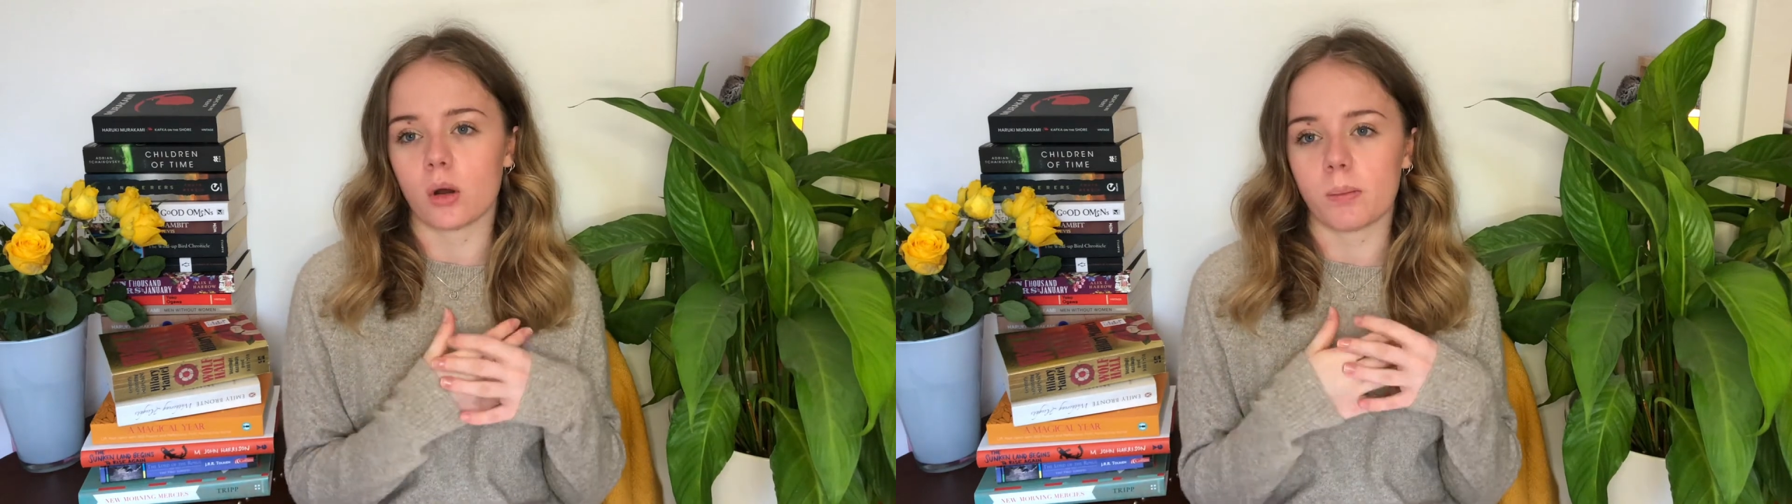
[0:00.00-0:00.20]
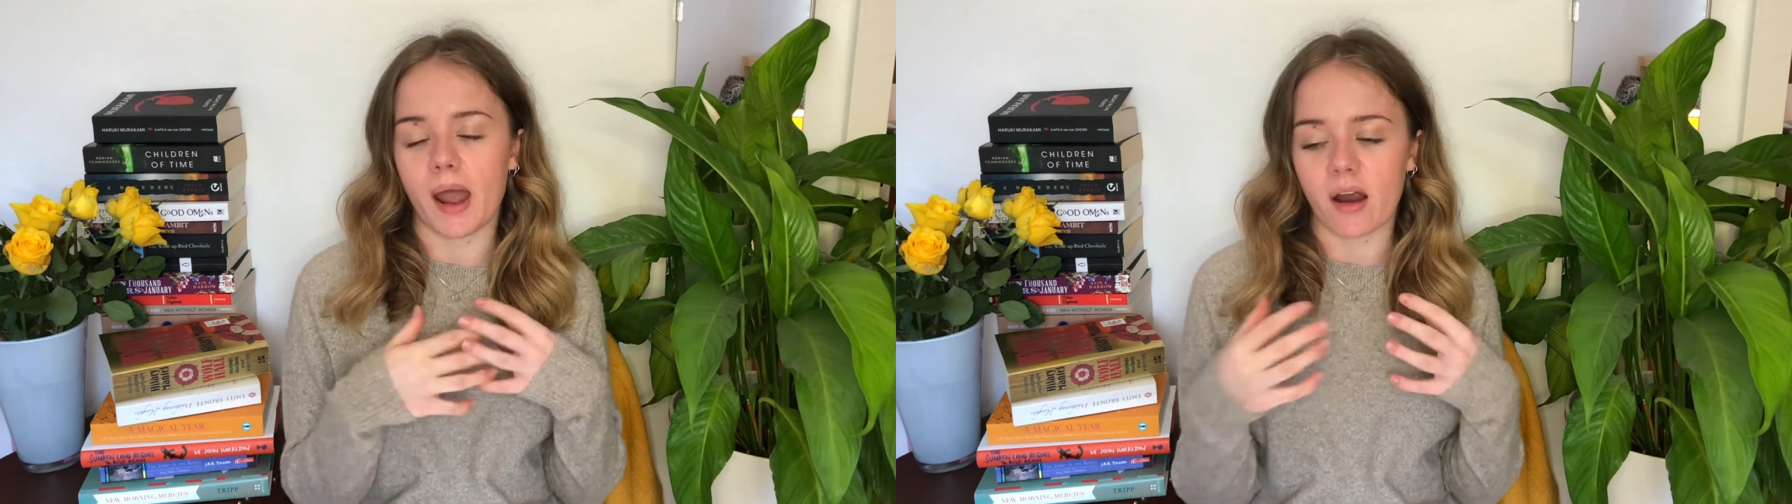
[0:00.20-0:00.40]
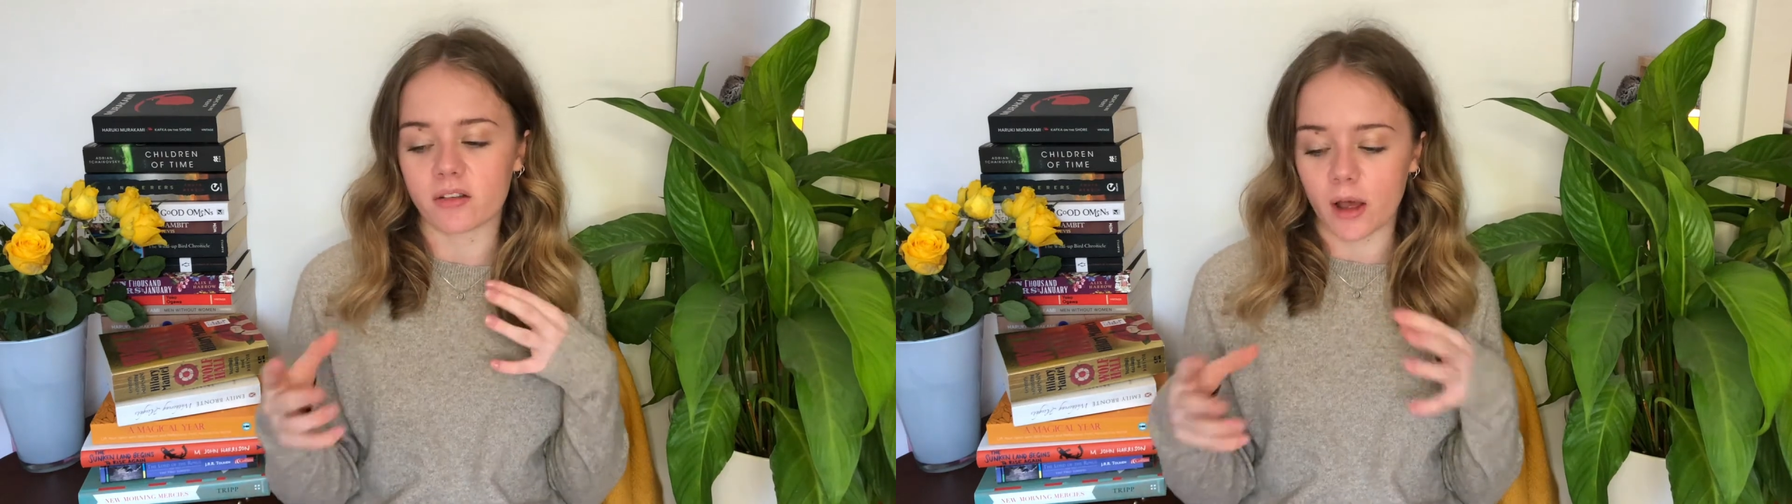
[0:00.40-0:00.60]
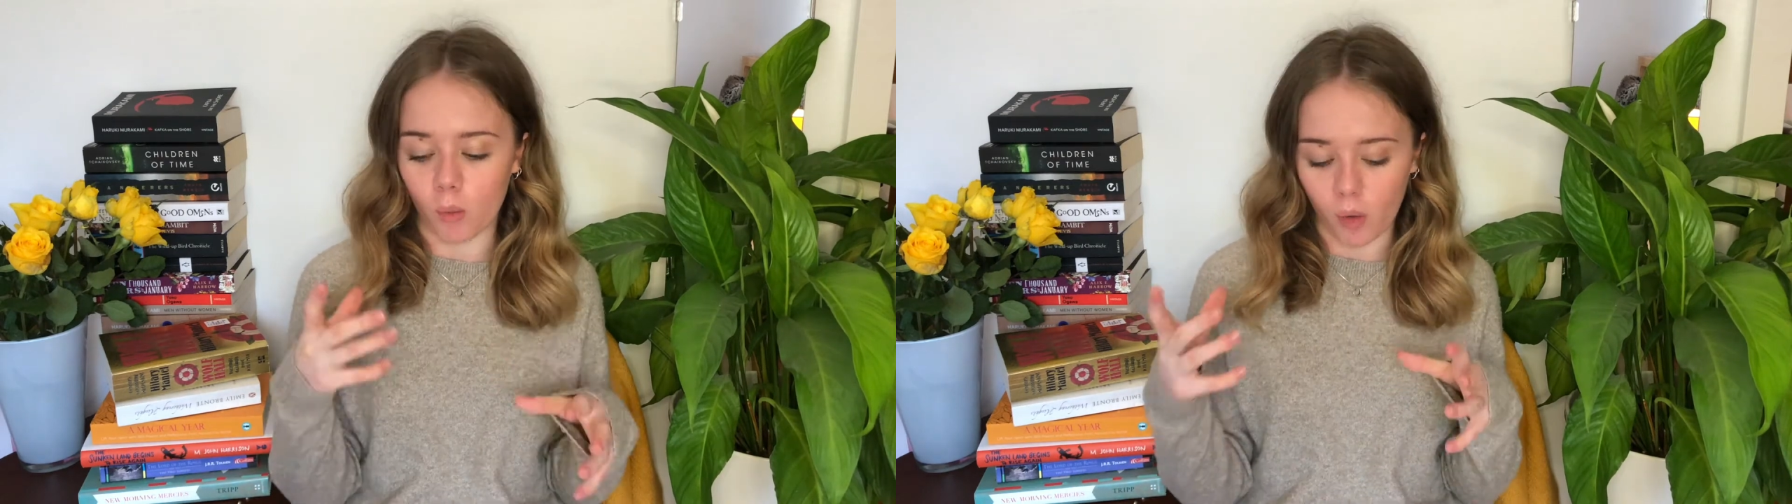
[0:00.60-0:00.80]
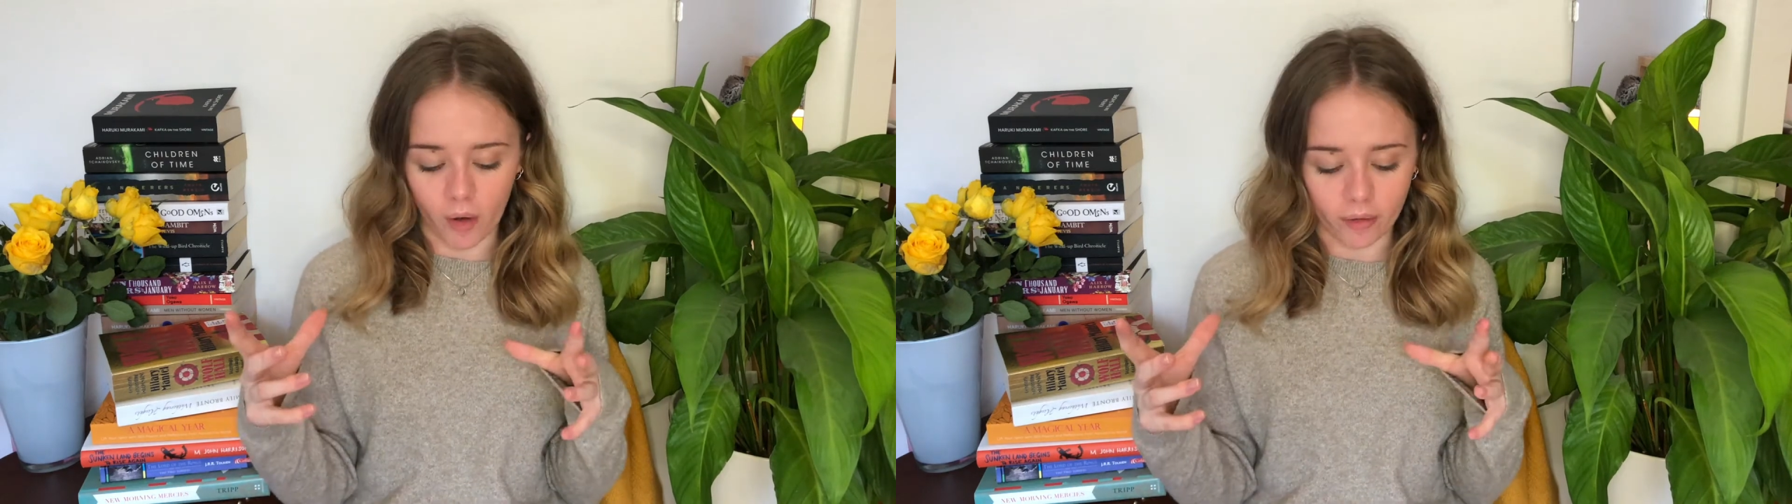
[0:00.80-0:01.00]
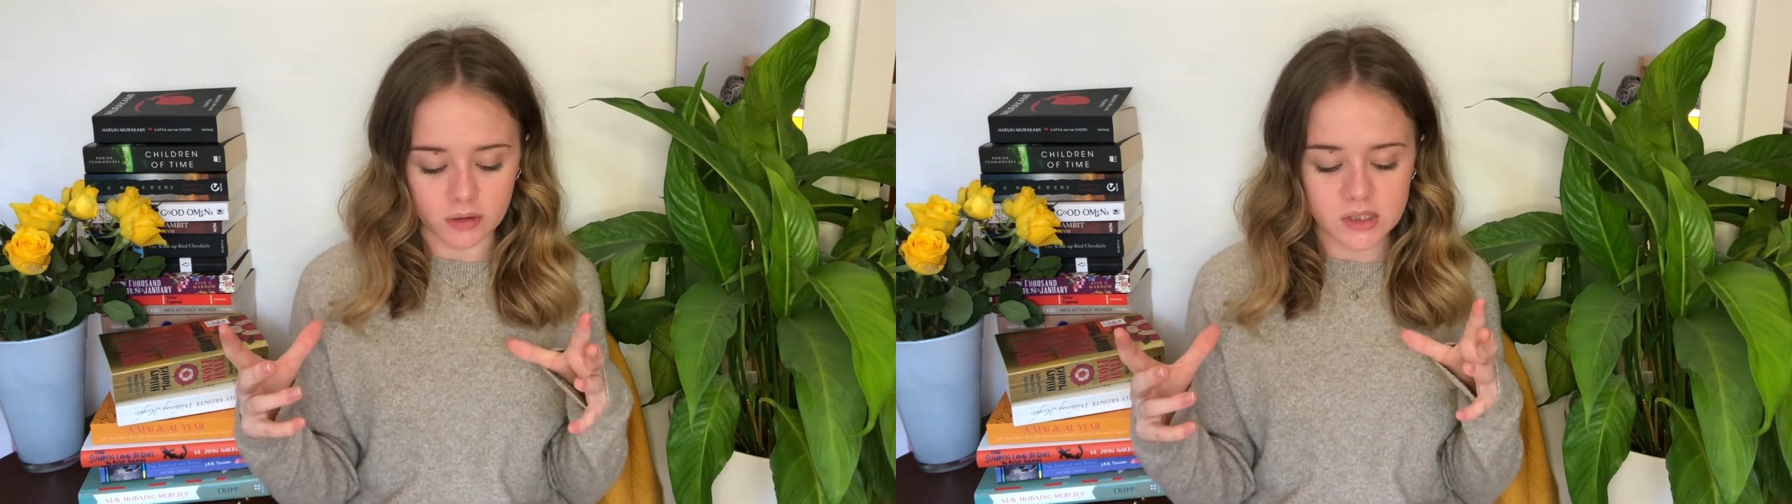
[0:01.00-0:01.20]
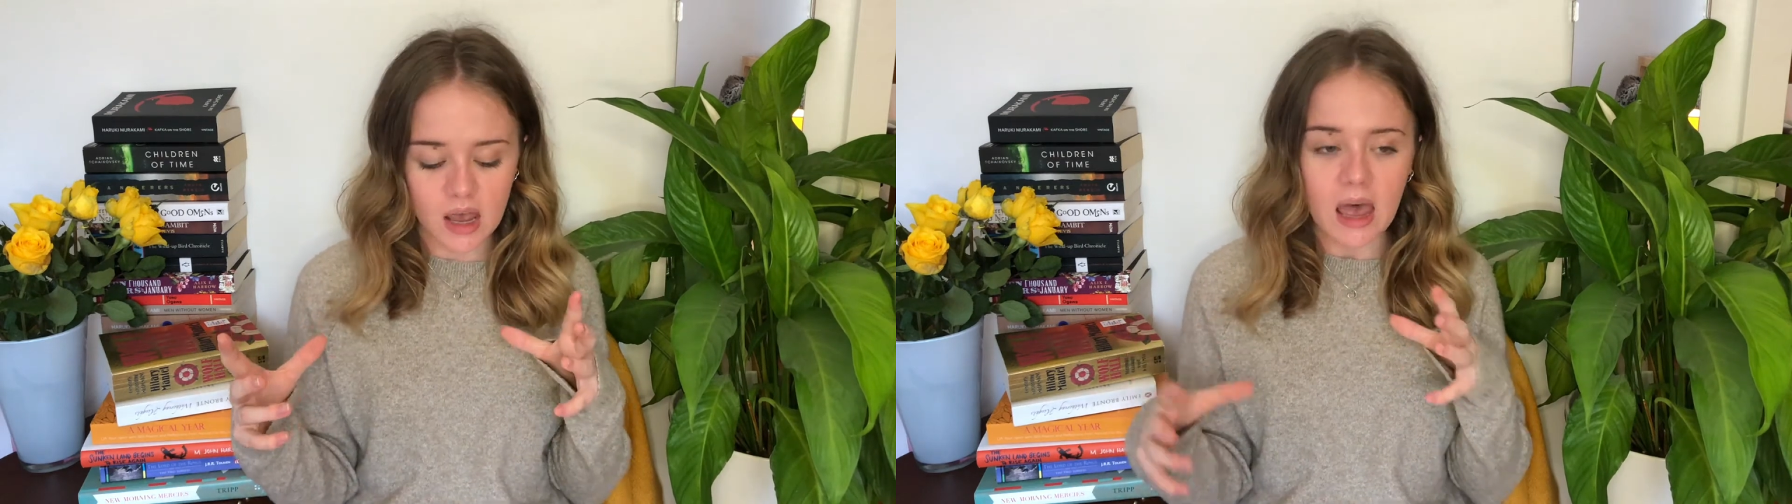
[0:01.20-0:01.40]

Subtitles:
parallel worlds